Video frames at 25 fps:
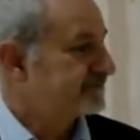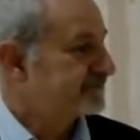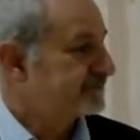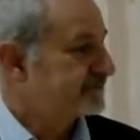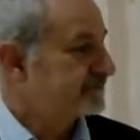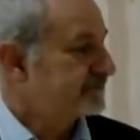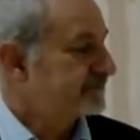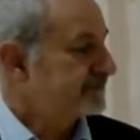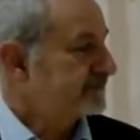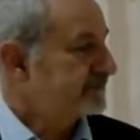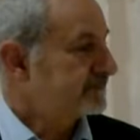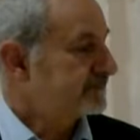
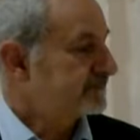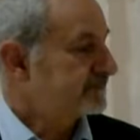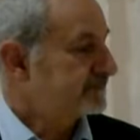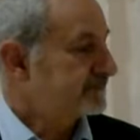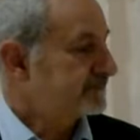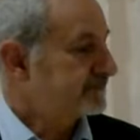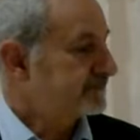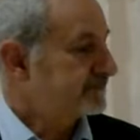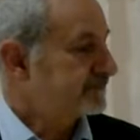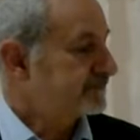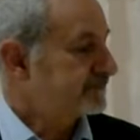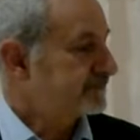
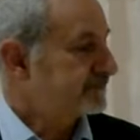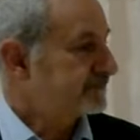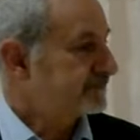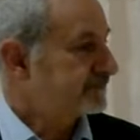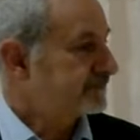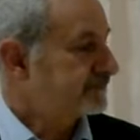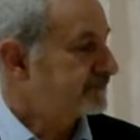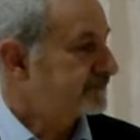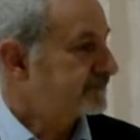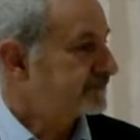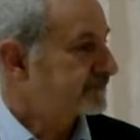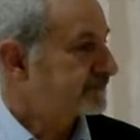
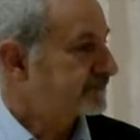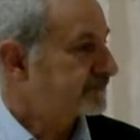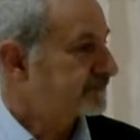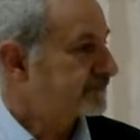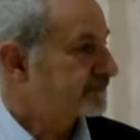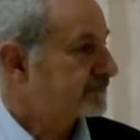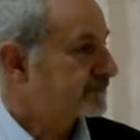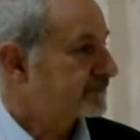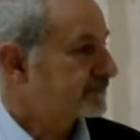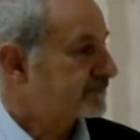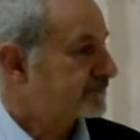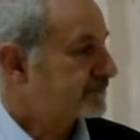
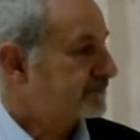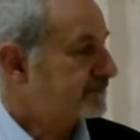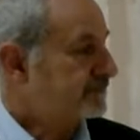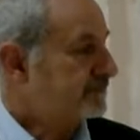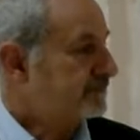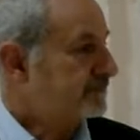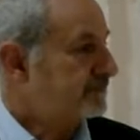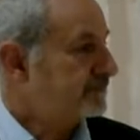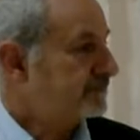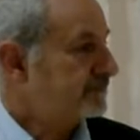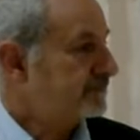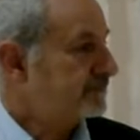
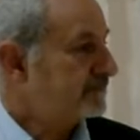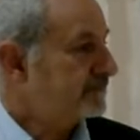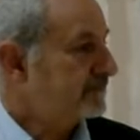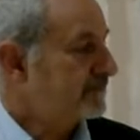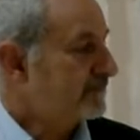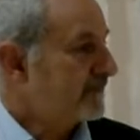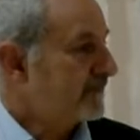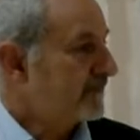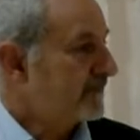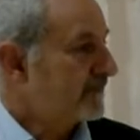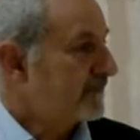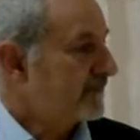
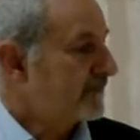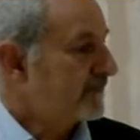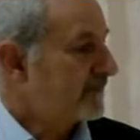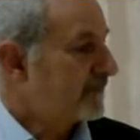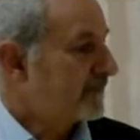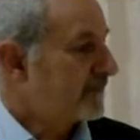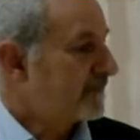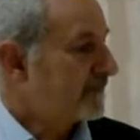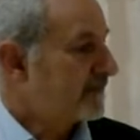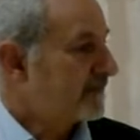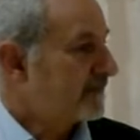[no speech]